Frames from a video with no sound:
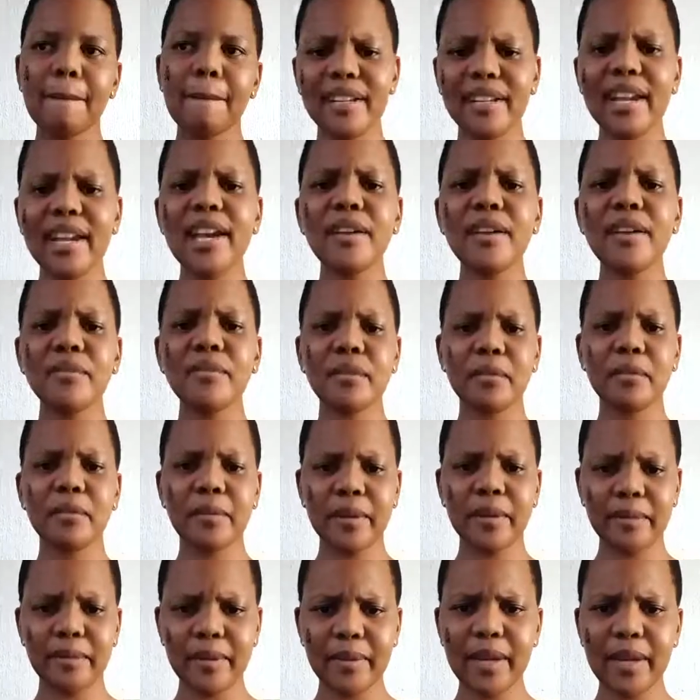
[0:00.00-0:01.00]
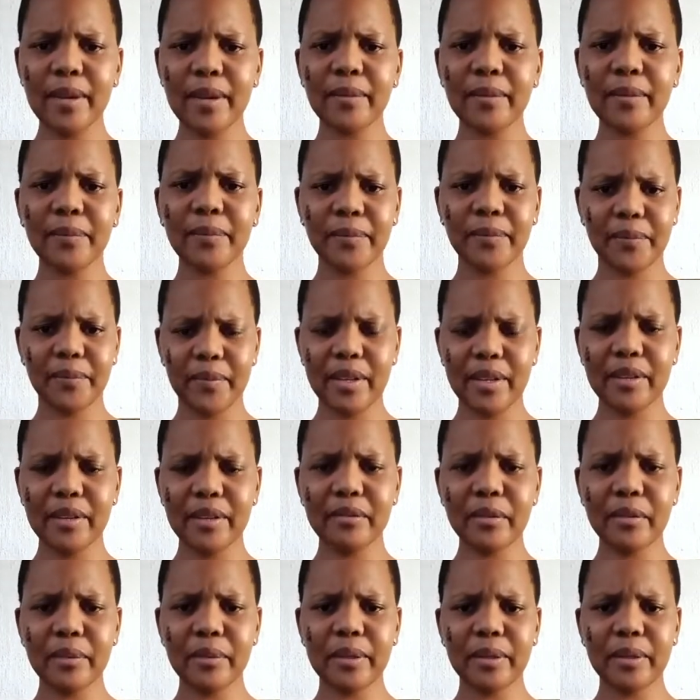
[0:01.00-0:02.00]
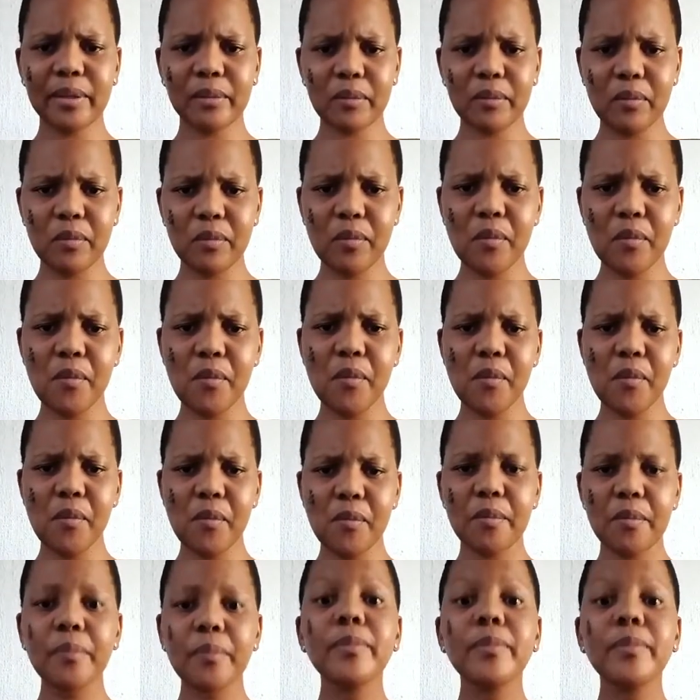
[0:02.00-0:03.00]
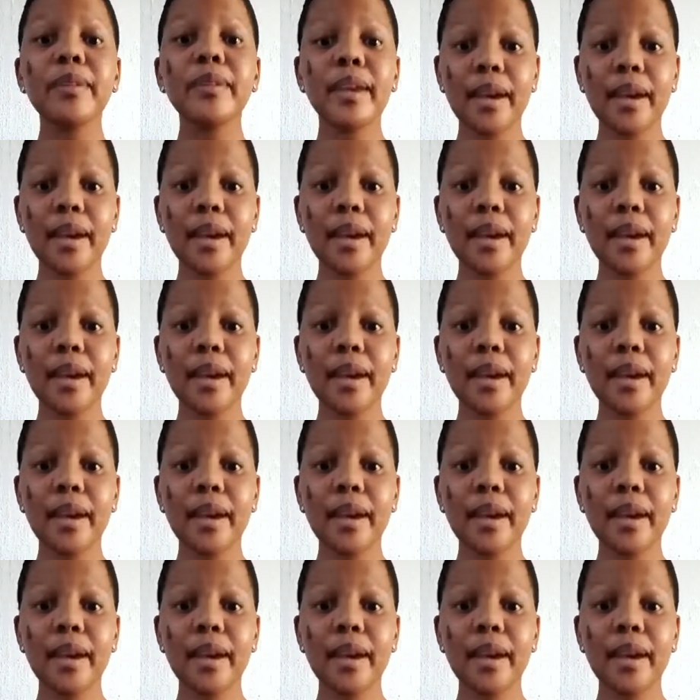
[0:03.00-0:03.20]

and even porters for that matter, all the